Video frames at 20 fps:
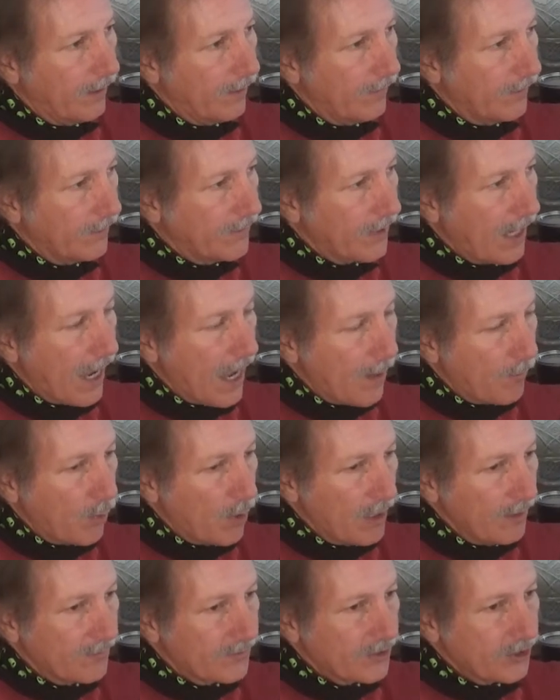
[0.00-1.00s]
the time
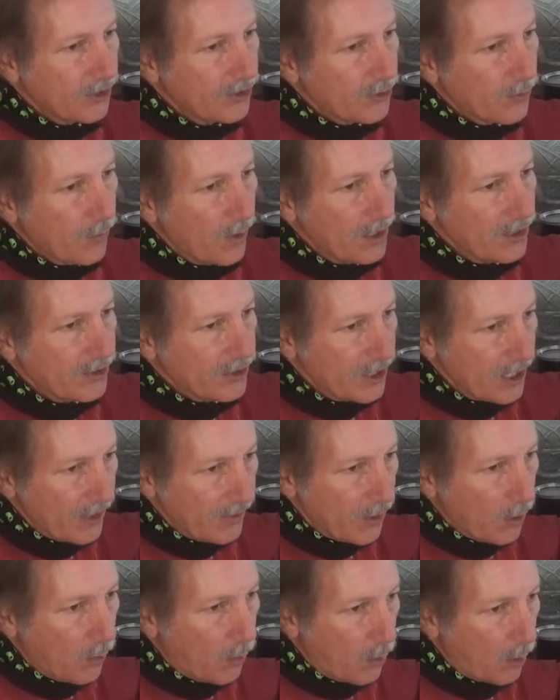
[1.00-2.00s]
wave situation in
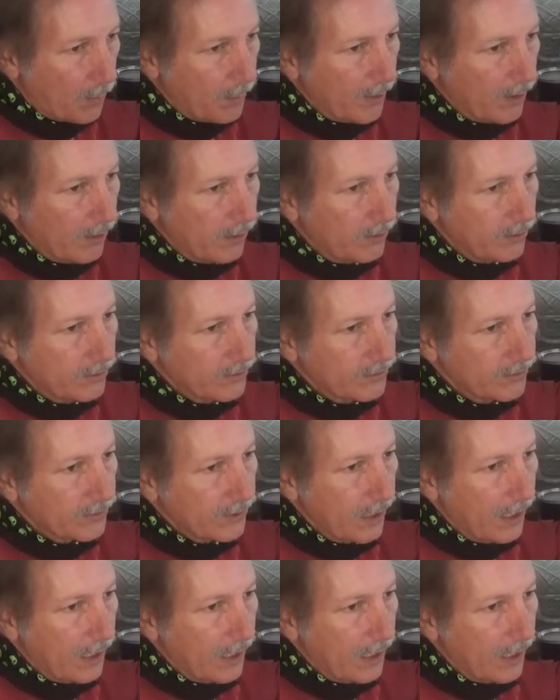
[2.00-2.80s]
the orbitals